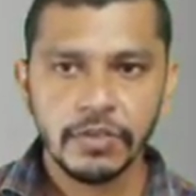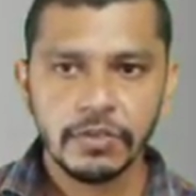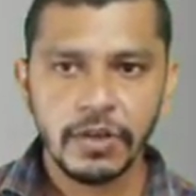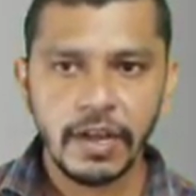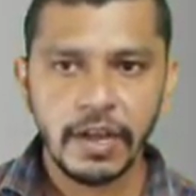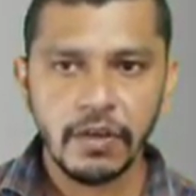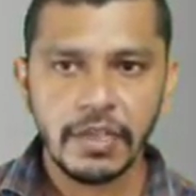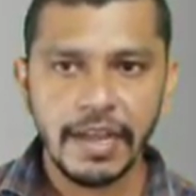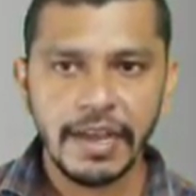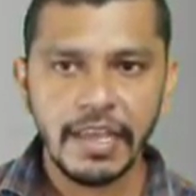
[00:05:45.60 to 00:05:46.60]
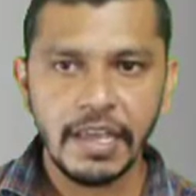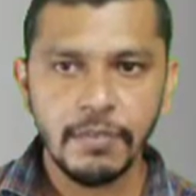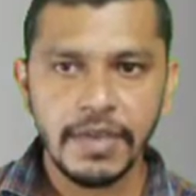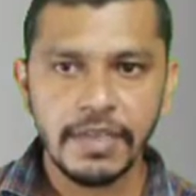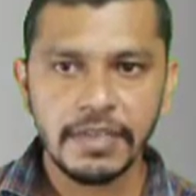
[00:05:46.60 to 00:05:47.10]
So right now the line
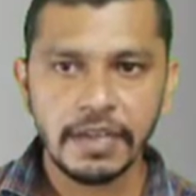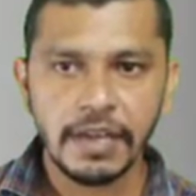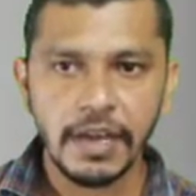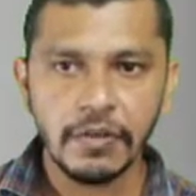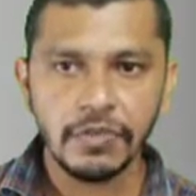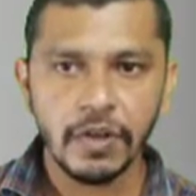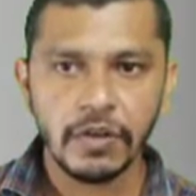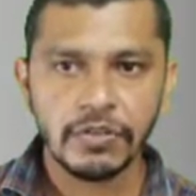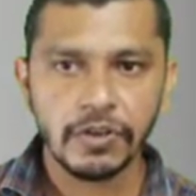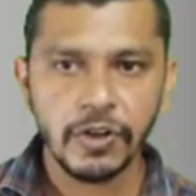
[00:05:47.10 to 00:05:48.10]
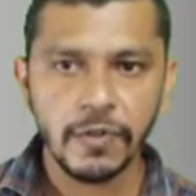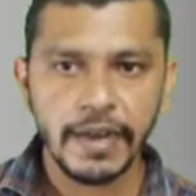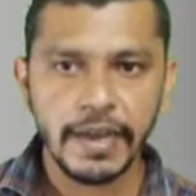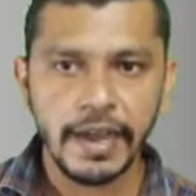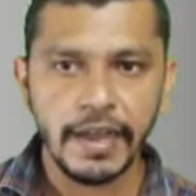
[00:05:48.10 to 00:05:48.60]
AB is inclined to the horizontal
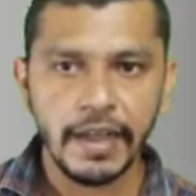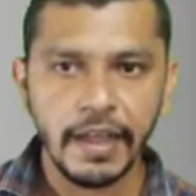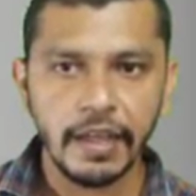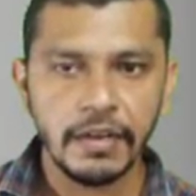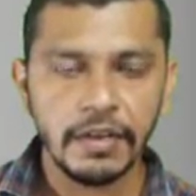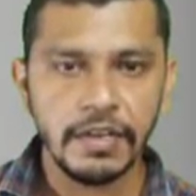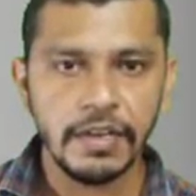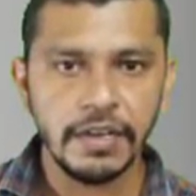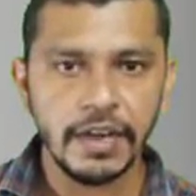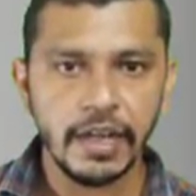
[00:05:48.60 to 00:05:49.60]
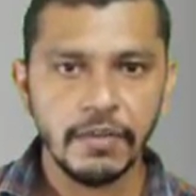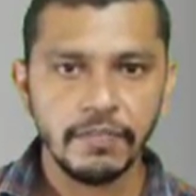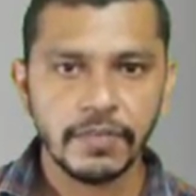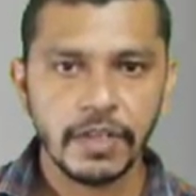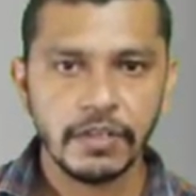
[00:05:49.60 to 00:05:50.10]
plane at an angle theta.
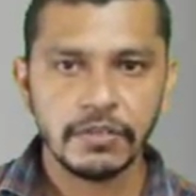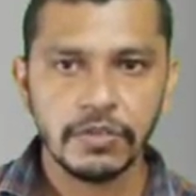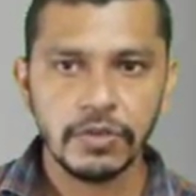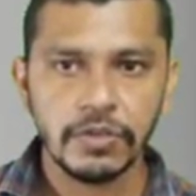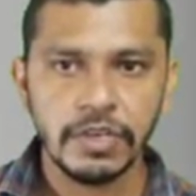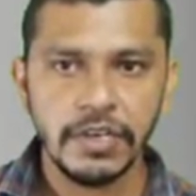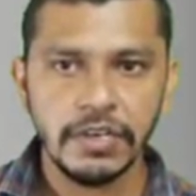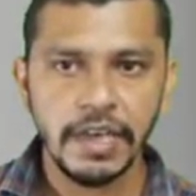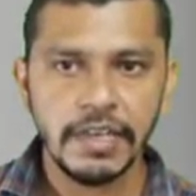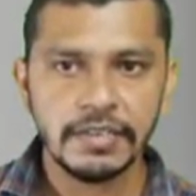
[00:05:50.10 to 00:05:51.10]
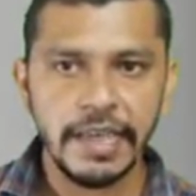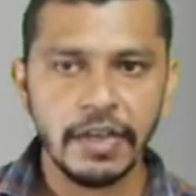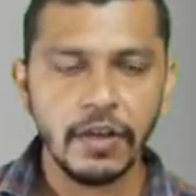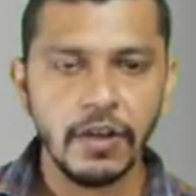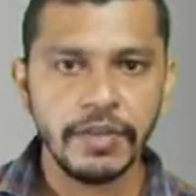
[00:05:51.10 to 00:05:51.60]
So the theta is the
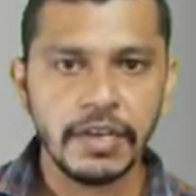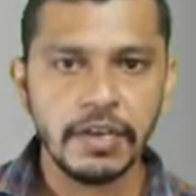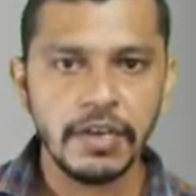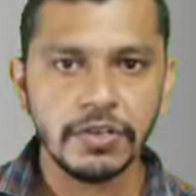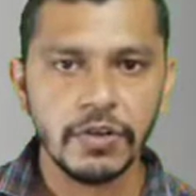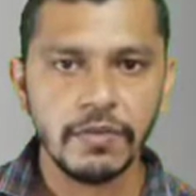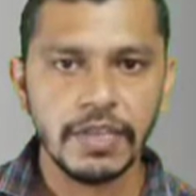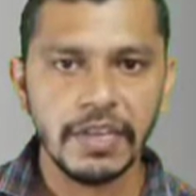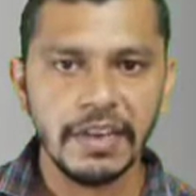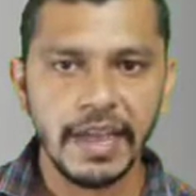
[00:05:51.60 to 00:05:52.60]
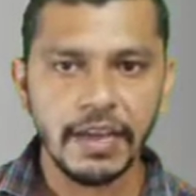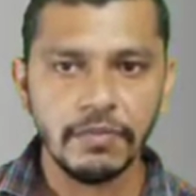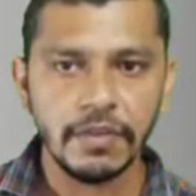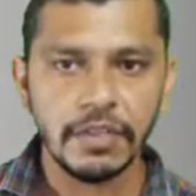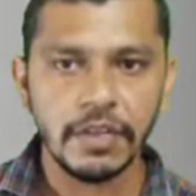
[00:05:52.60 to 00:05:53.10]
angle of inclination of the line
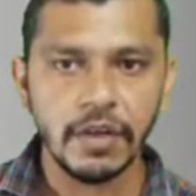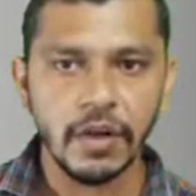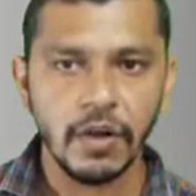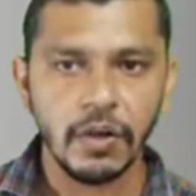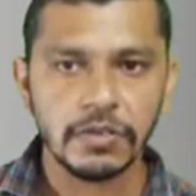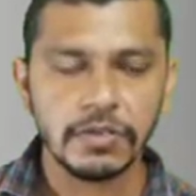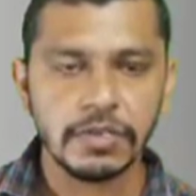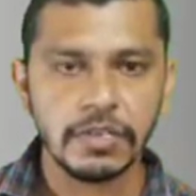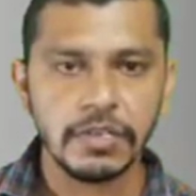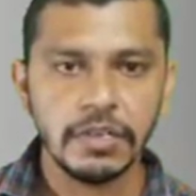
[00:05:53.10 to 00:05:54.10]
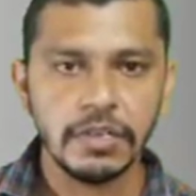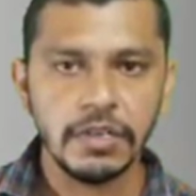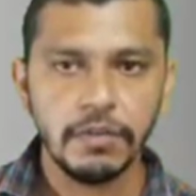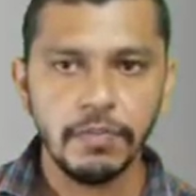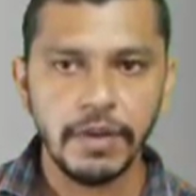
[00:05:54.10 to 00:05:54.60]
with the horizontal
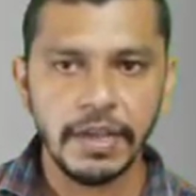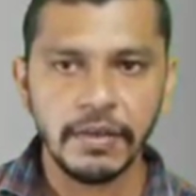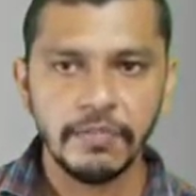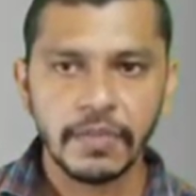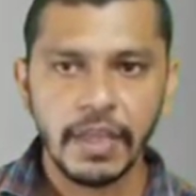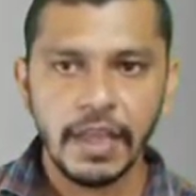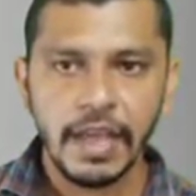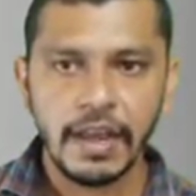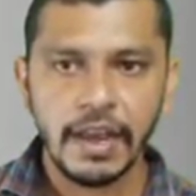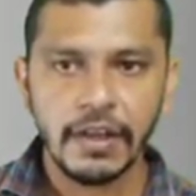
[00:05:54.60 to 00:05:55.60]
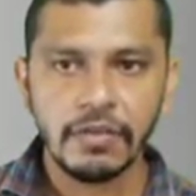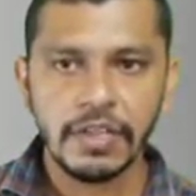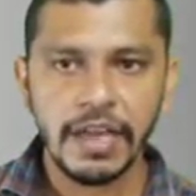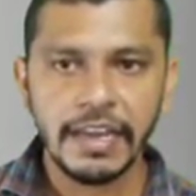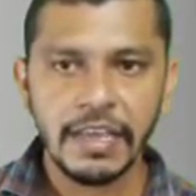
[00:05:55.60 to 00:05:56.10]
plane. And right now
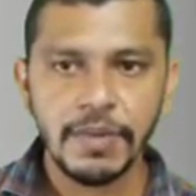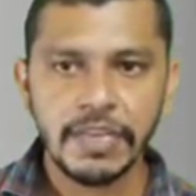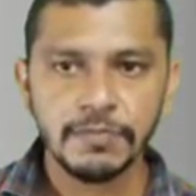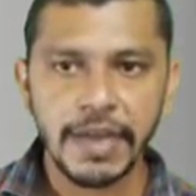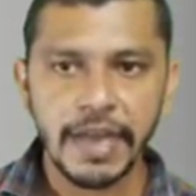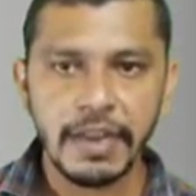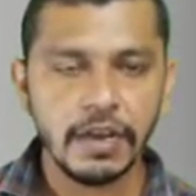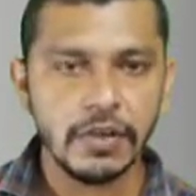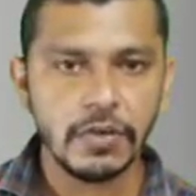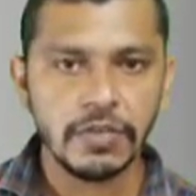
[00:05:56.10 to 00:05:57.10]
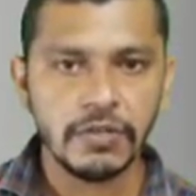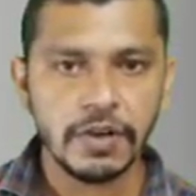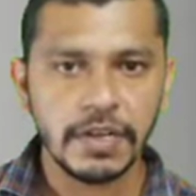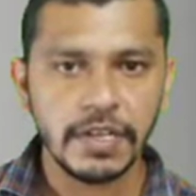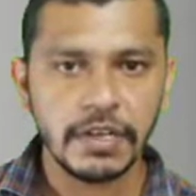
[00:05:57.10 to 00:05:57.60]
the line AB is parallel to the
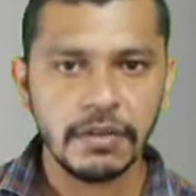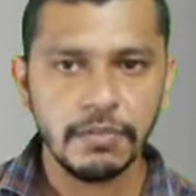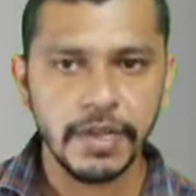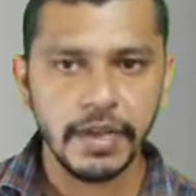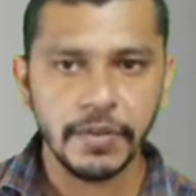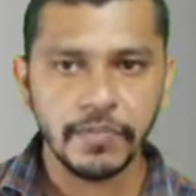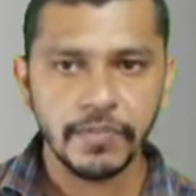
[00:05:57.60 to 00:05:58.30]
vertical plane.